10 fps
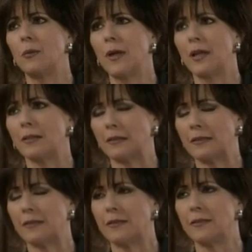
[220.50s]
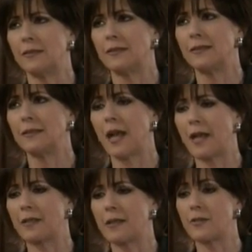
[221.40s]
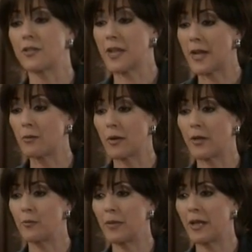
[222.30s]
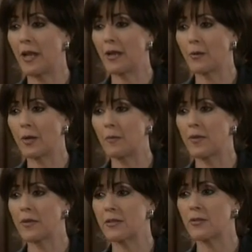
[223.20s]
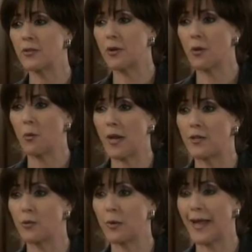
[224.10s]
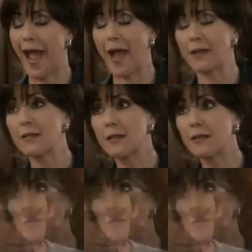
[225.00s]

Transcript: Well, I can understand why you'd be angry, but this is no way to react.